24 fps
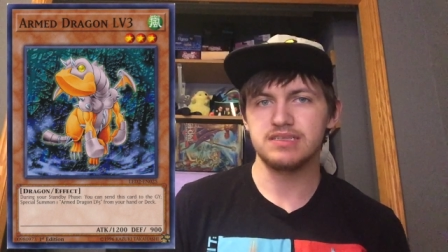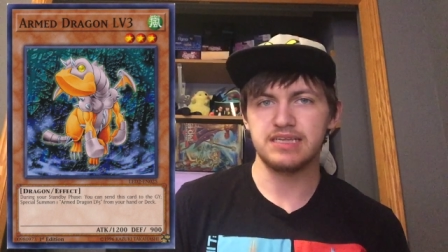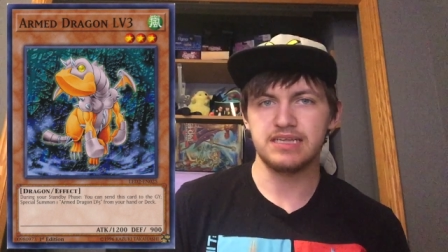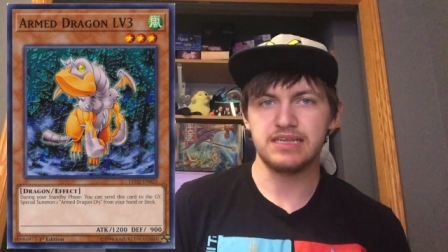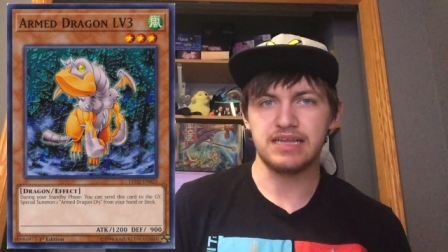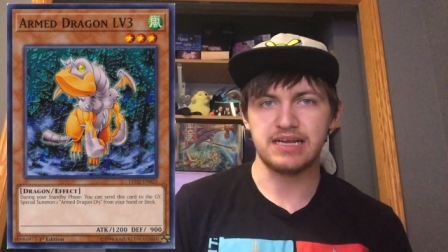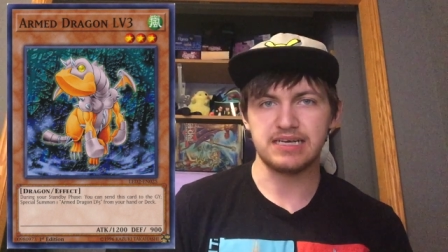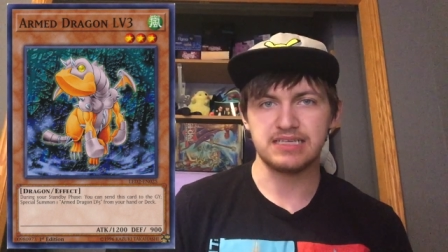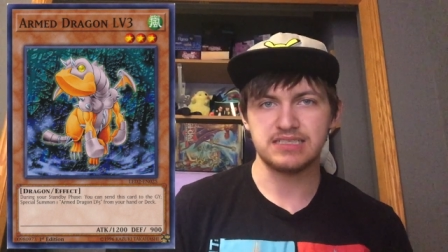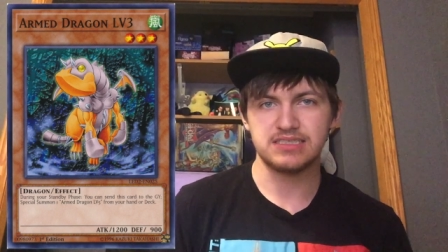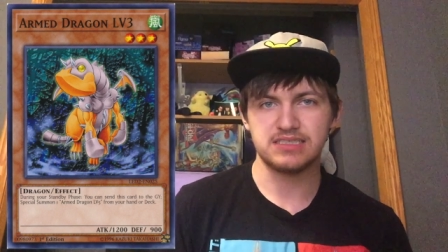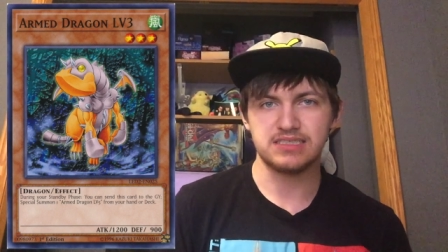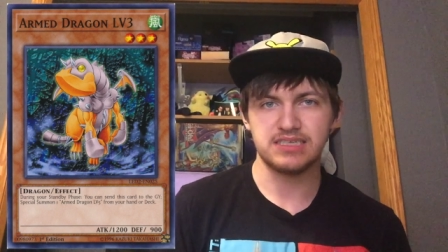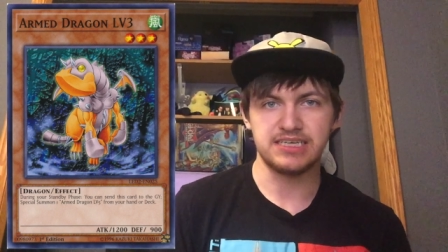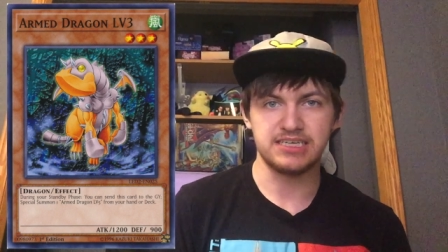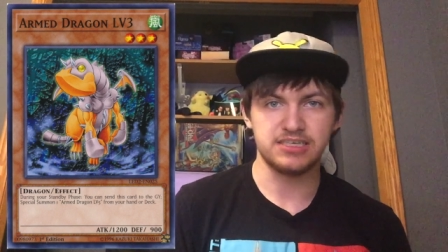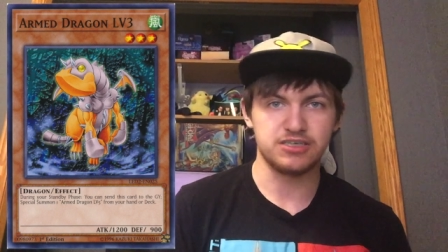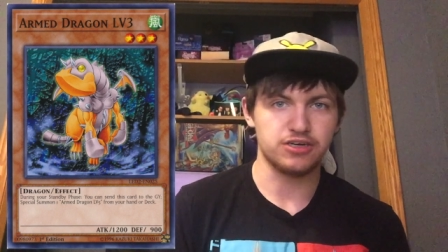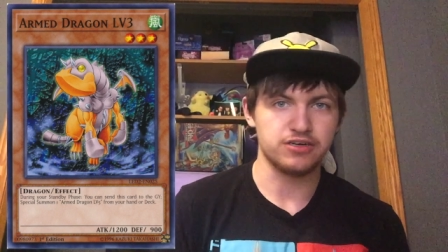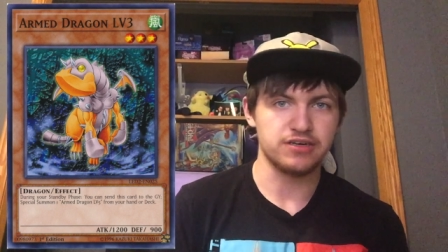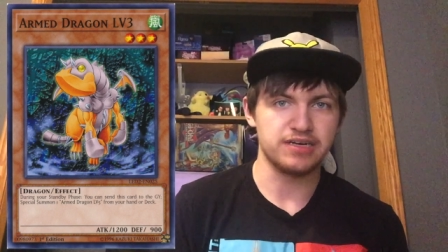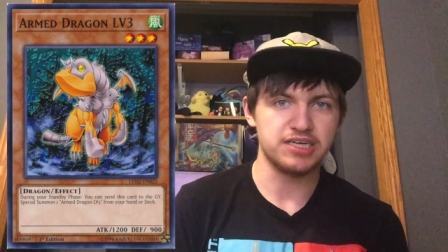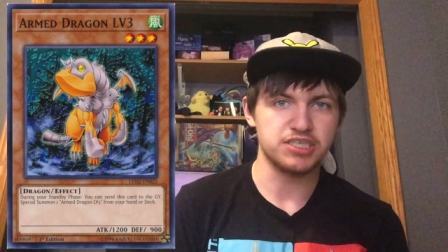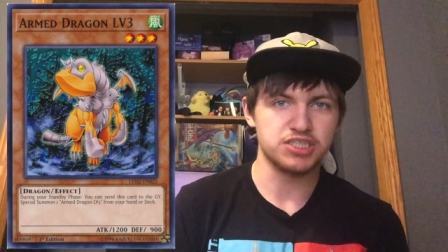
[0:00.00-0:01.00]
the next
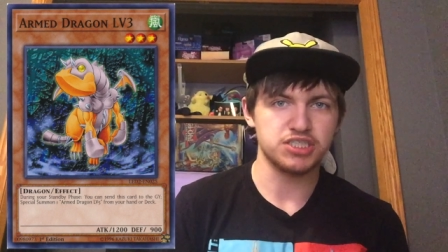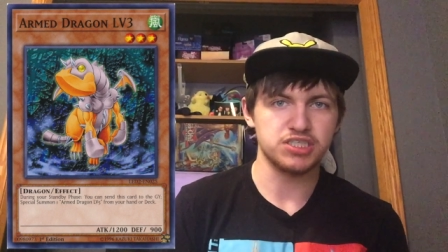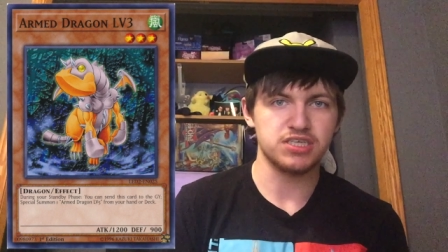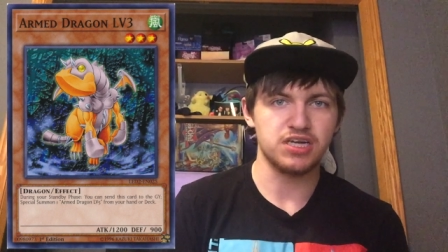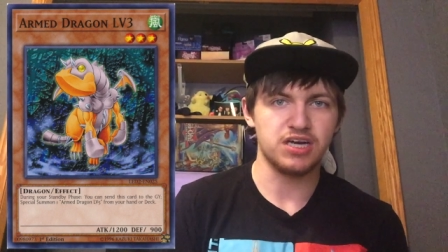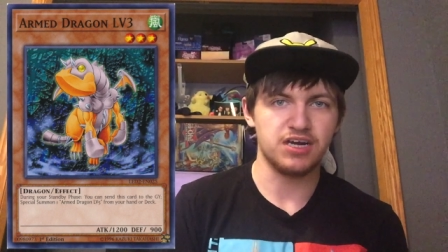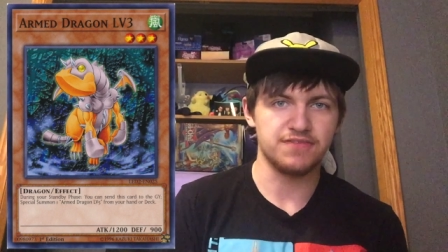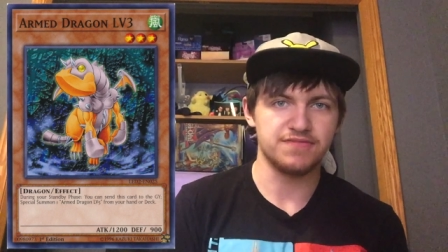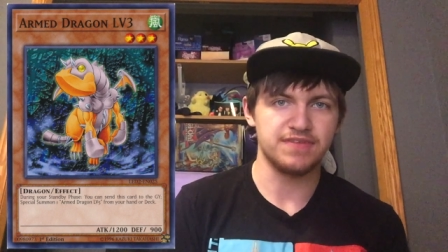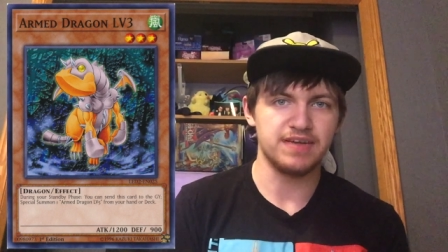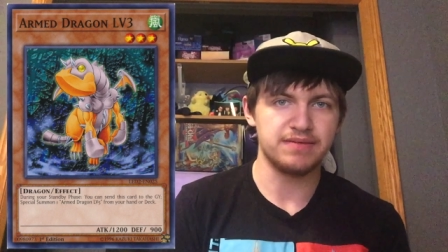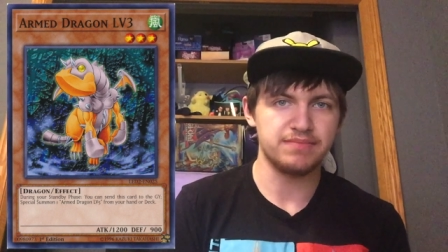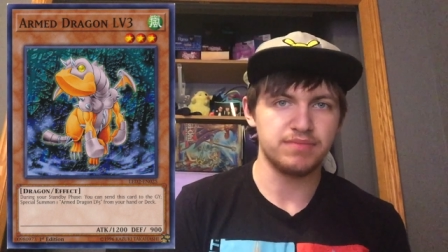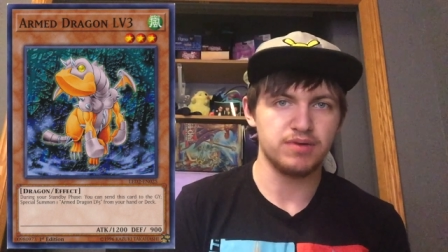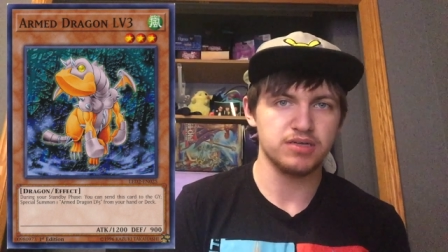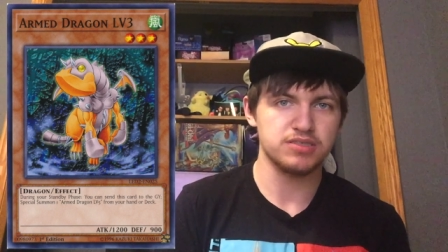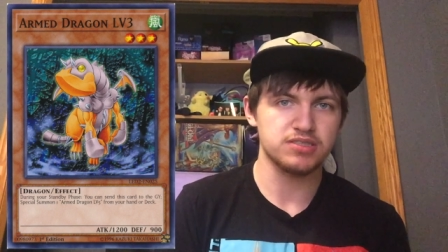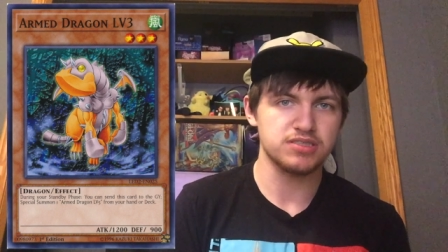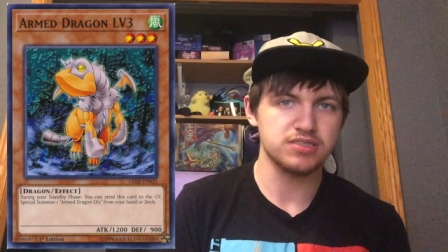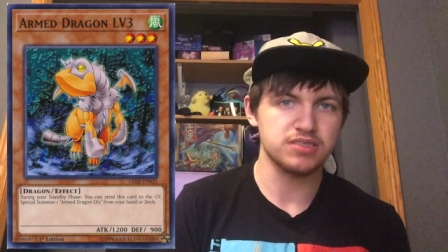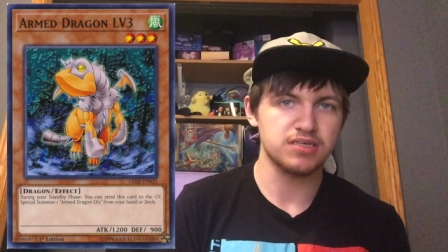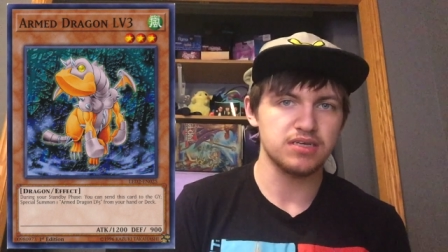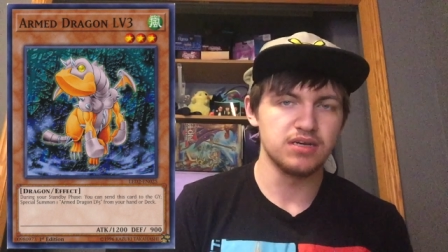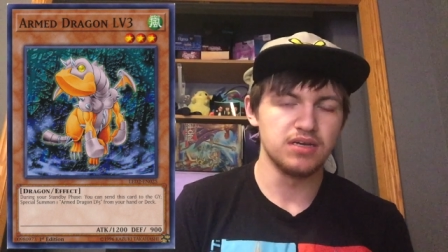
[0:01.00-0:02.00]
incarnation of that
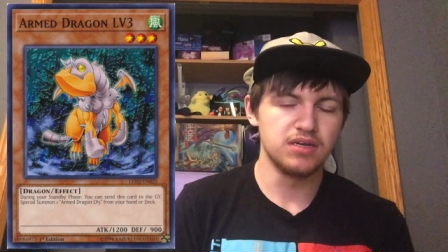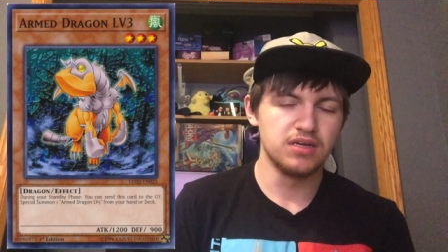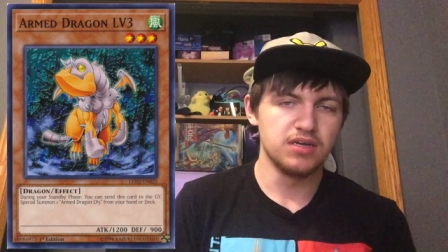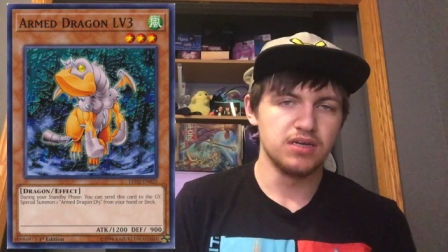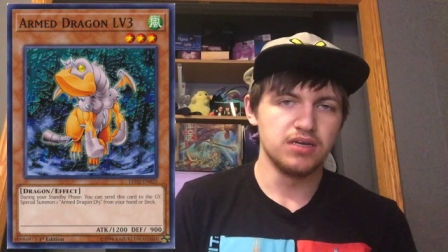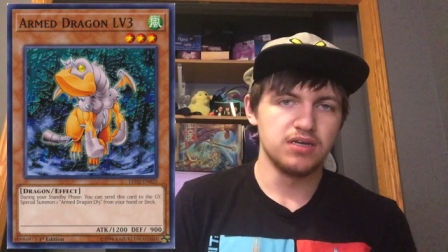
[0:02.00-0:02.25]
monster.